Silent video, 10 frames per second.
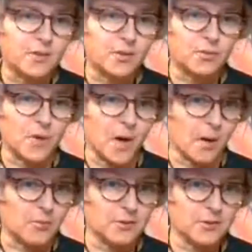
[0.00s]
2
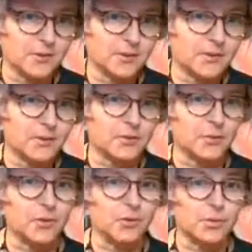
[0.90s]
hours to
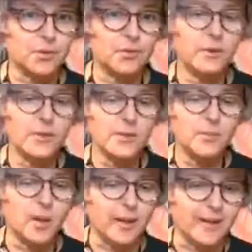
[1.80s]
go to this
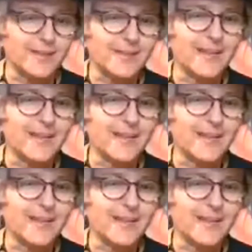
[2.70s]
place.